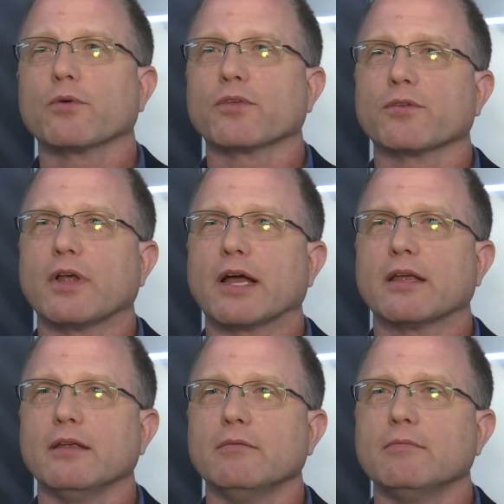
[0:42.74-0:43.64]
with a
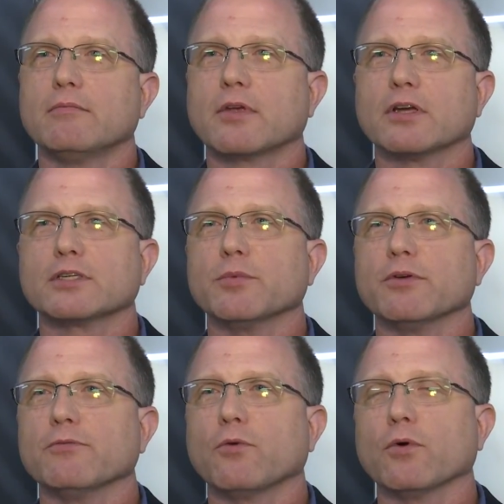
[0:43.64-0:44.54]
Lockheed customer
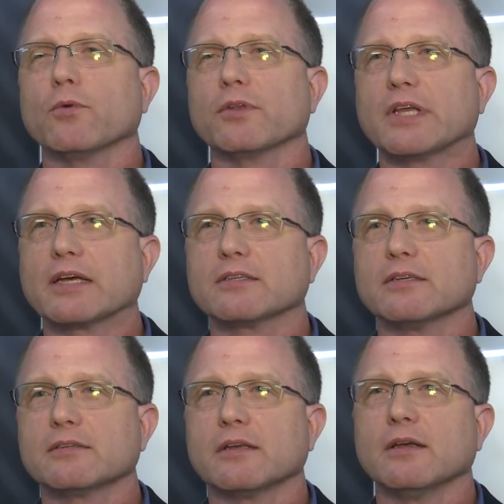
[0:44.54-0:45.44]
in Fort Worth,
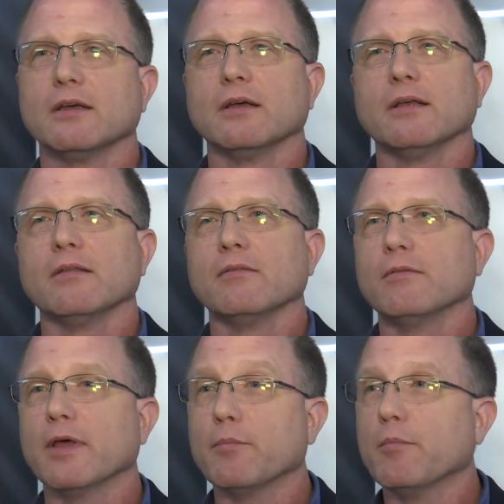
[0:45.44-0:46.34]
Texas.
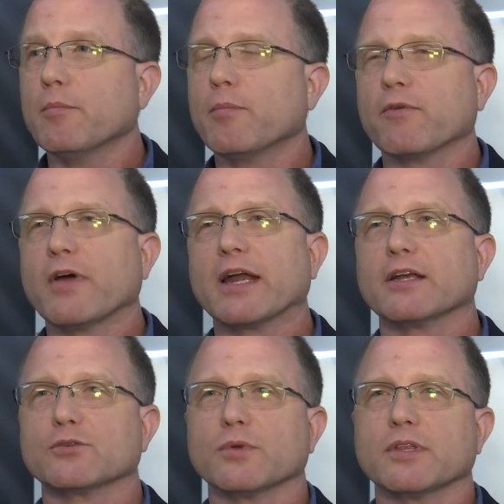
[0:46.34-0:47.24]
Them providing
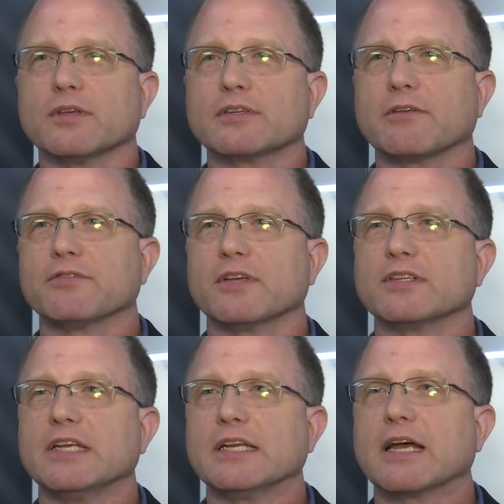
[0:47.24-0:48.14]
us with this
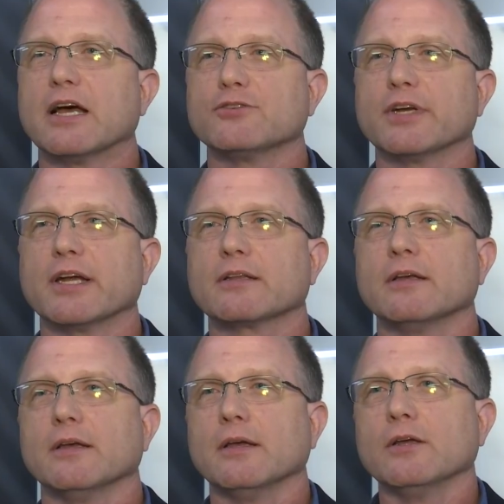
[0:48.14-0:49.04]
F-16 contract
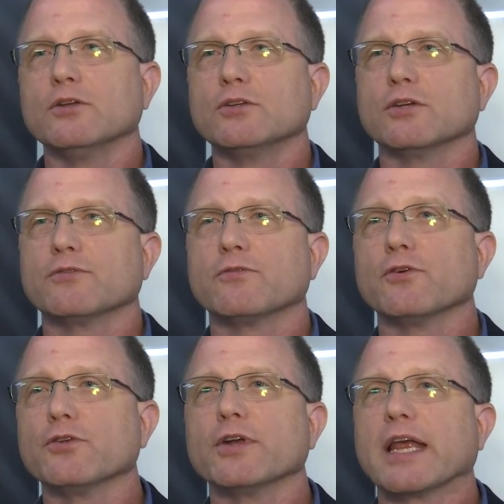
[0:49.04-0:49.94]
just
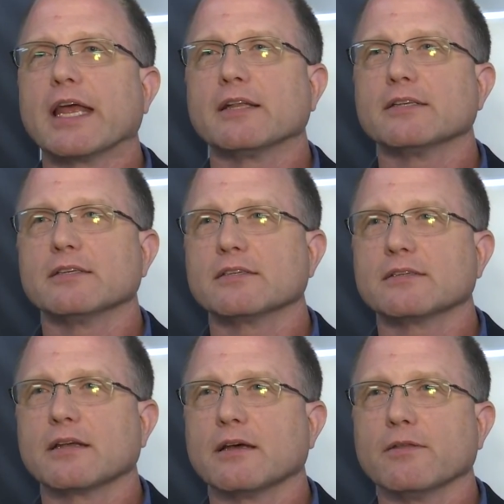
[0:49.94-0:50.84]
further
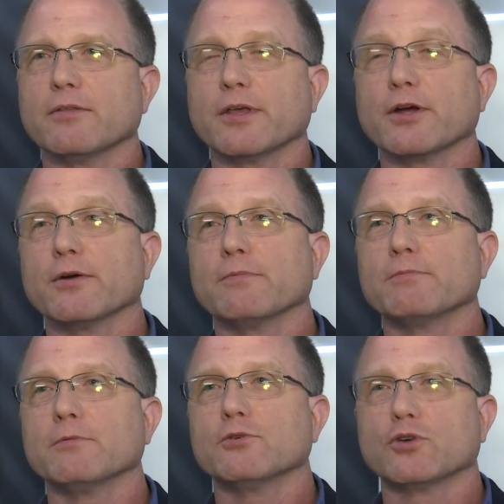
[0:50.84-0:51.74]
enhances their
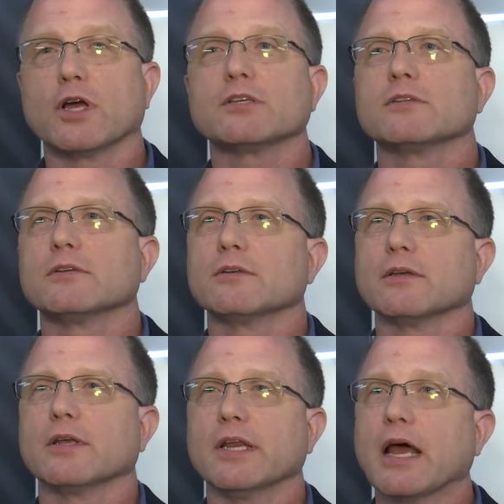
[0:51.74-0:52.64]
trust
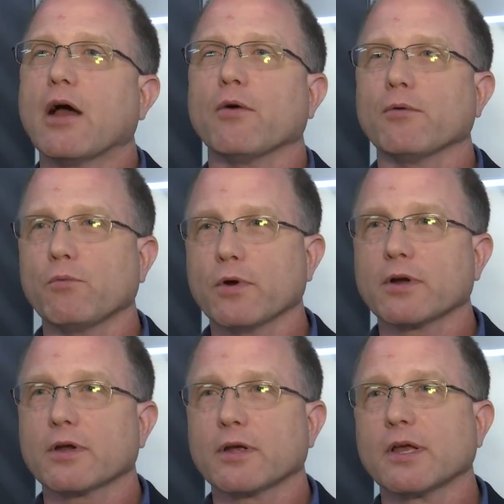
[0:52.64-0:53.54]
in our
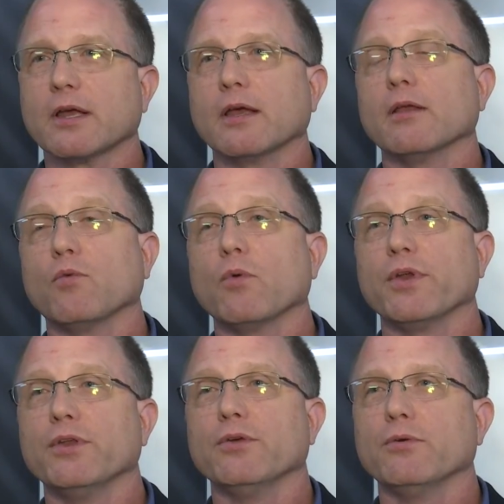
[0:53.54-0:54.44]
work and what we
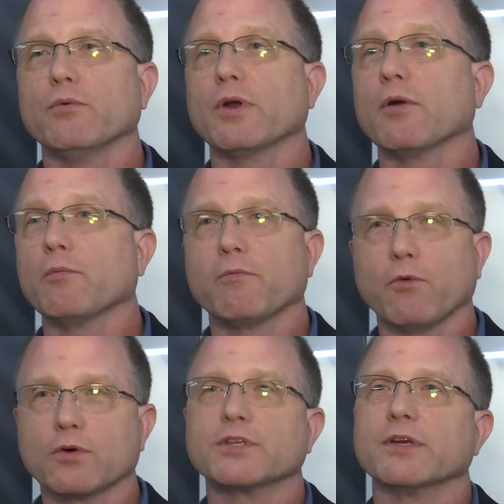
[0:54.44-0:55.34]
do and what our
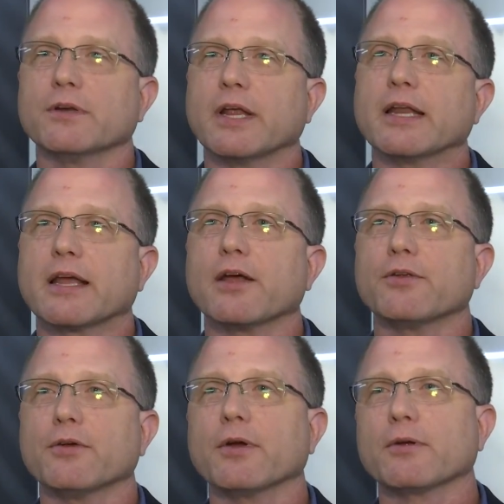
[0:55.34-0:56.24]
folks here in Endicott, New
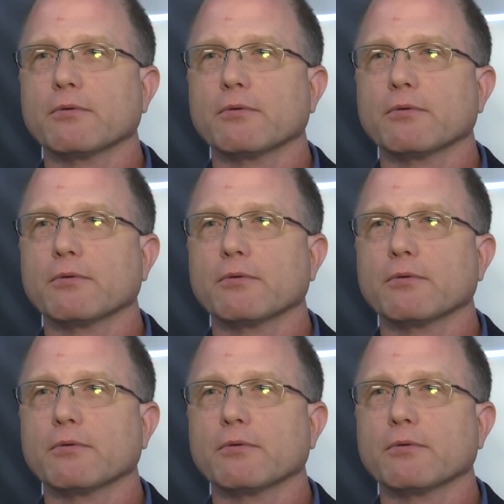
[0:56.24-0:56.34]
York.